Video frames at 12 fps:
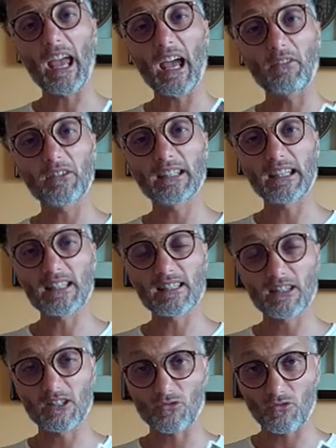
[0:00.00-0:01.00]
Everything is
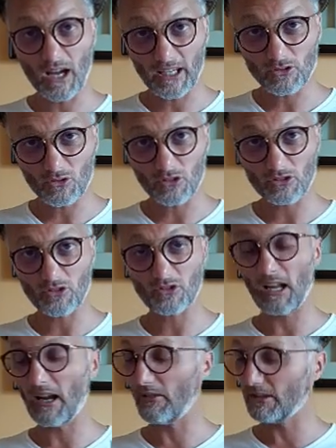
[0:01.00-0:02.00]
in the right
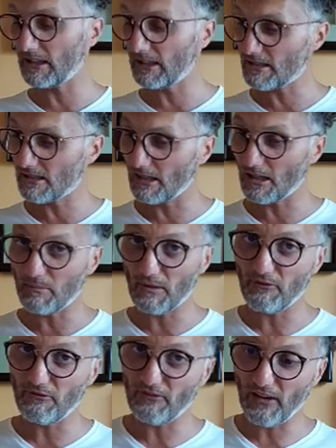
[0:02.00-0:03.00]
order. Everything is gonna be
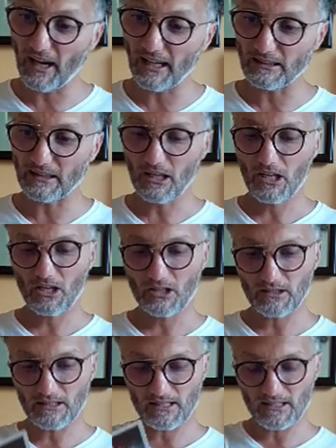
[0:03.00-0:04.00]
fine.
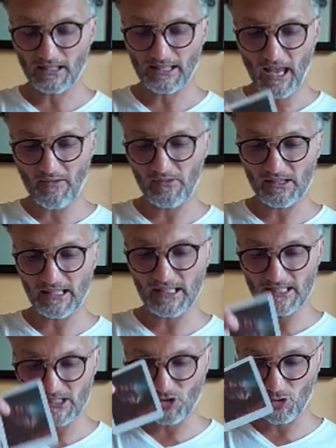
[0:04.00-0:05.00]
It's not everything
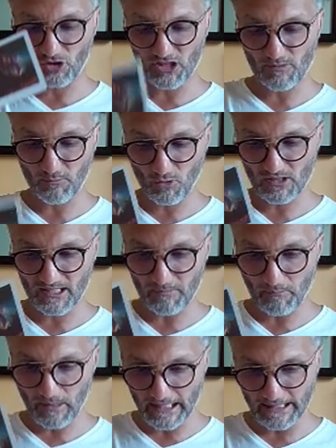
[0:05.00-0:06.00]
is your
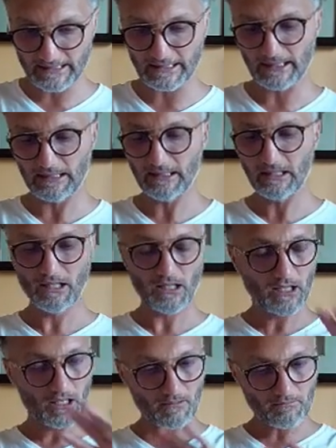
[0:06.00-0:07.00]
responsibility.
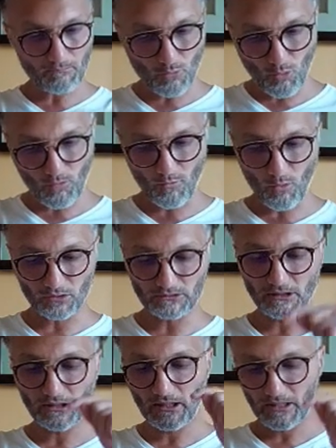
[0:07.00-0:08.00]
Move
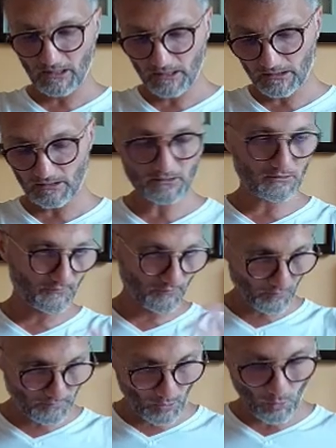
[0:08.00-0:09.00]
on
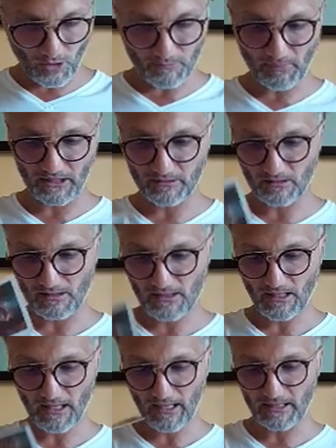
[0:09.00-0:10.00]
from the old patterns
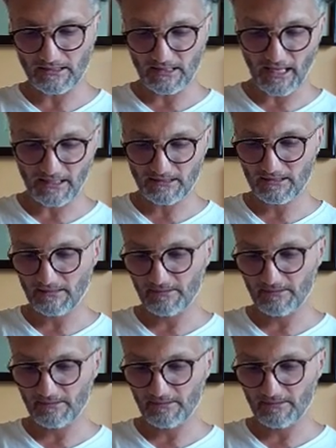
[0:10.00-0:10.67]
and get...